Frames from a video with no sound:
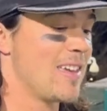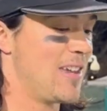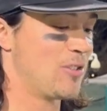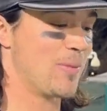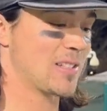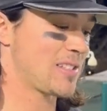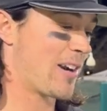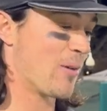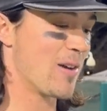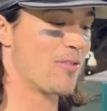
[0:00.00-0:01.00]
he threw me a
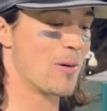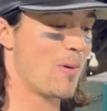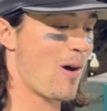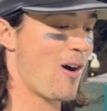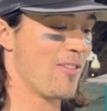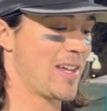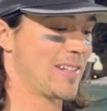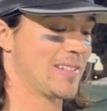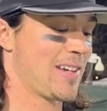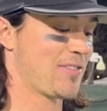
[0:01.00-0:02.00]
slider away for a ball and
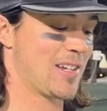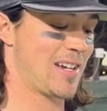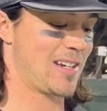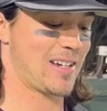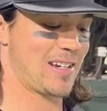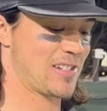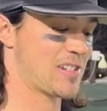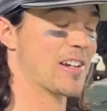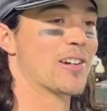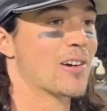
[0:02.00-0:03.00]
then left a
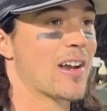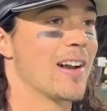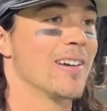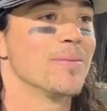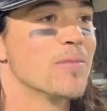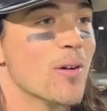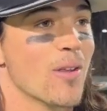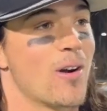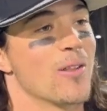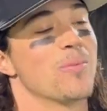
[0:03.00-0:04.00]
sinker kind of over
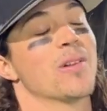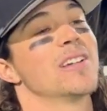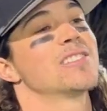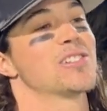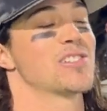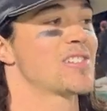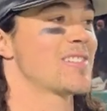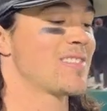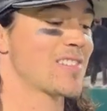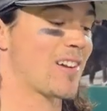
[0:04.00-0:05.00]
the heart of the plate. So I just
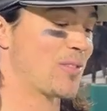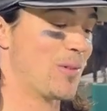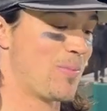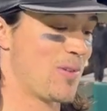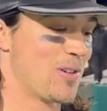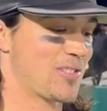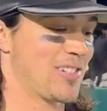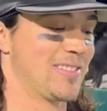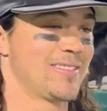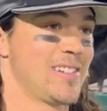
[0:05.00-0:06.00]
stuck to an approach
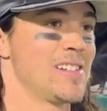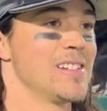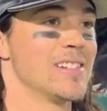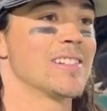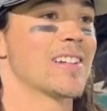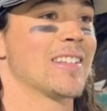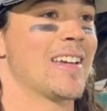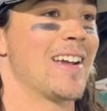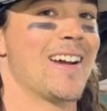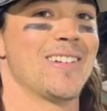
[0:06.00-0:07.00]
and got the
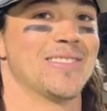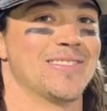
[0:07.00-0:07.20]
head out.